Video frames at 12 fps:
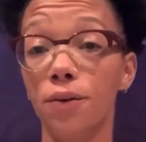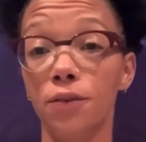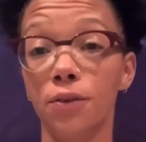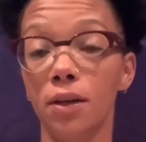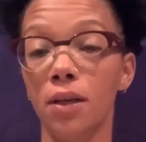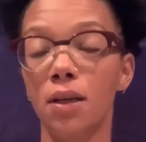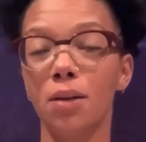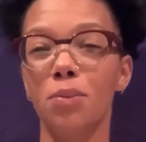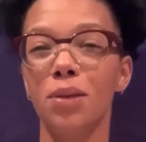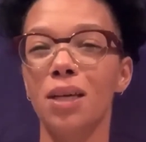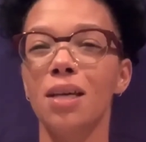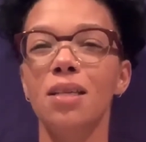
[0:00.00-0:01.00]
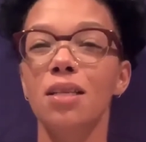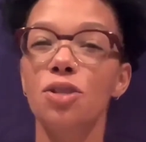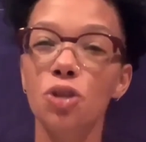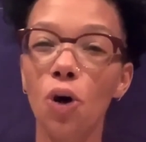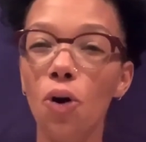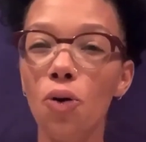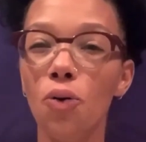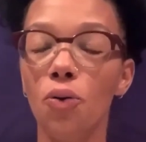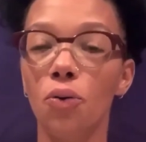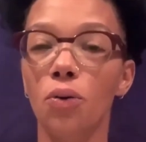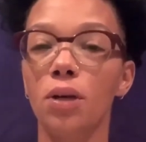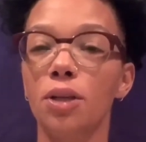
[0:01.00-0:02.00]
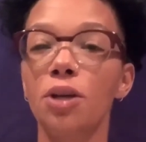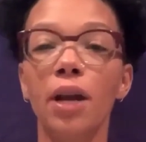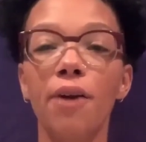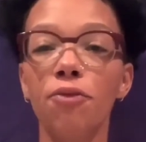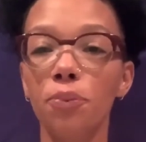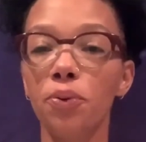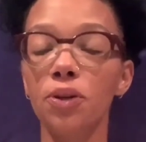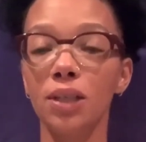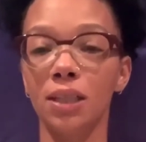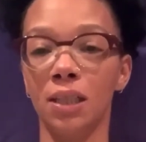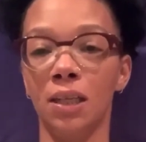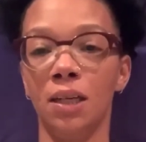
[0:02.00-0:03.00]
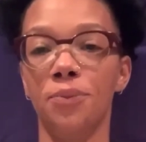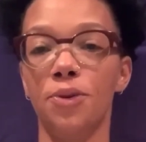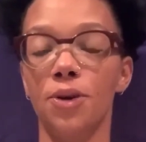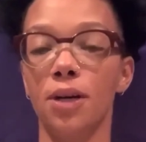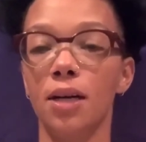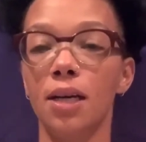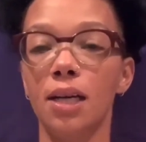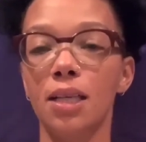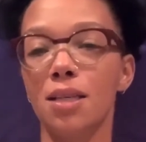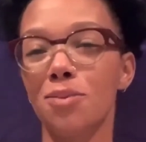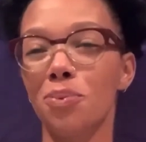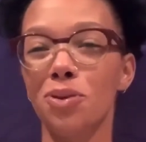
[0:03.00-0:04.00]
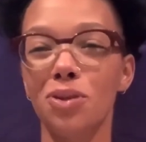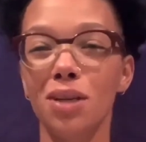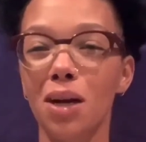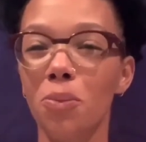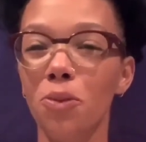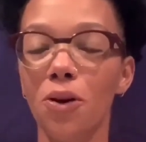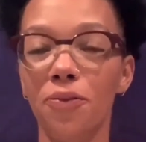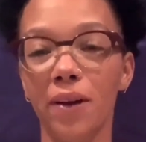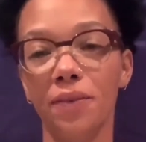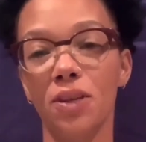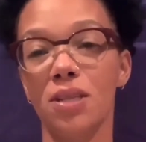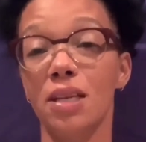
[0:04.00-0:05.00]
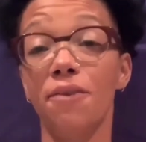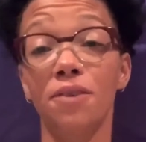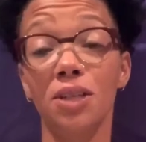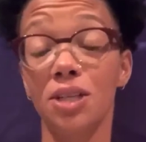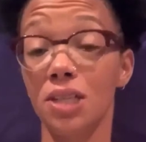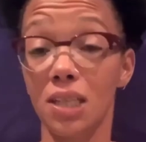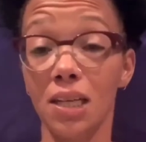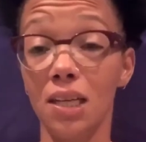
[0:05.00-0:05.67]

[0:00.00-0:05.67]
Because it's old. They're not reporting it anymore. It's supposed to come off after 7 years anyway.